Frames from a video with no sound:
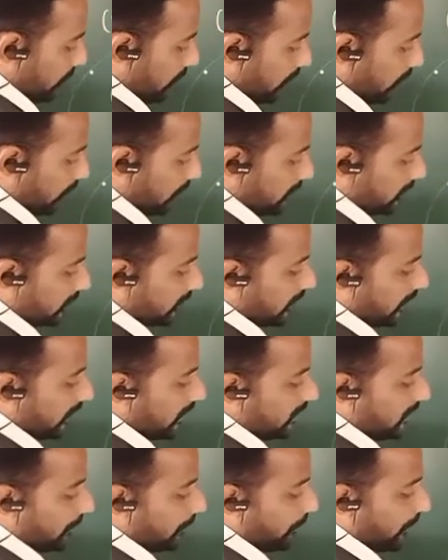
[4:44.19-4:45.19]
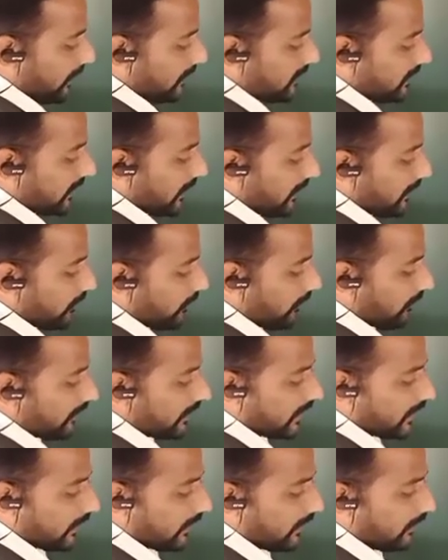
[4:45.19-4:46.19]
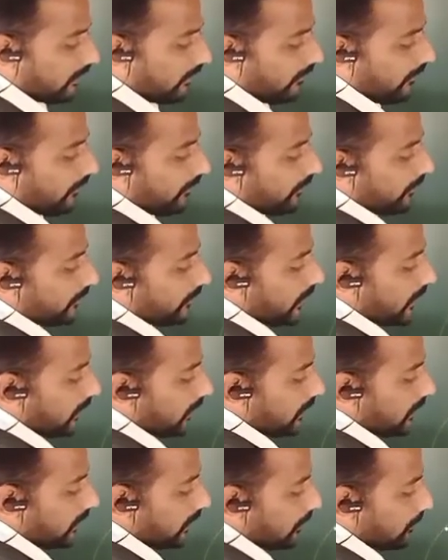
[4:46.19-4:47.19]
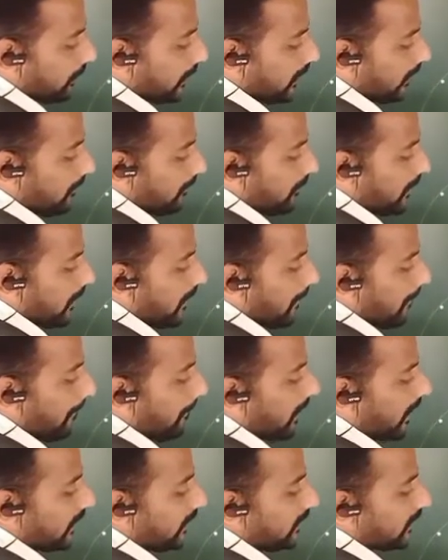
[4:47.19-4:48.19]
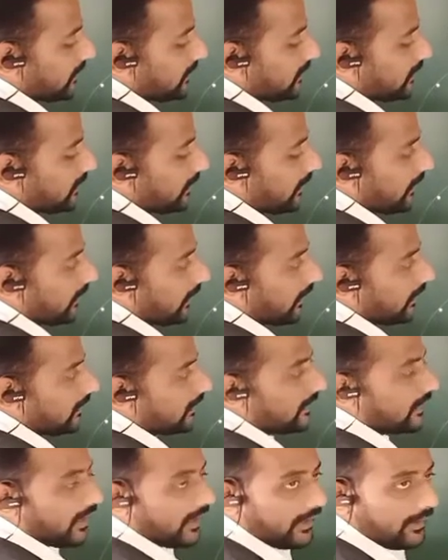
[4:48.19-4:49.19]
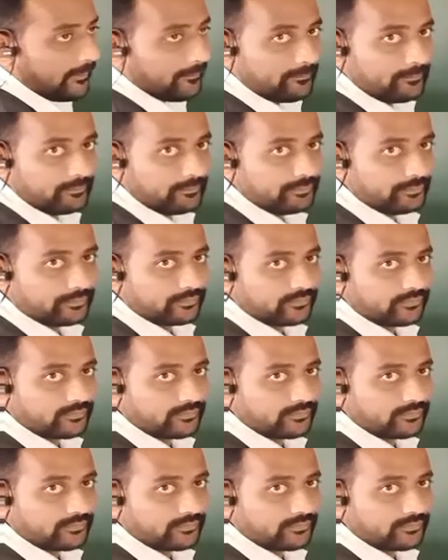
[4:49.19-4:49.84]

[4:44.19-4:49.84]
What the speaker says: Because there is a plus sign over here, then it will become minus n.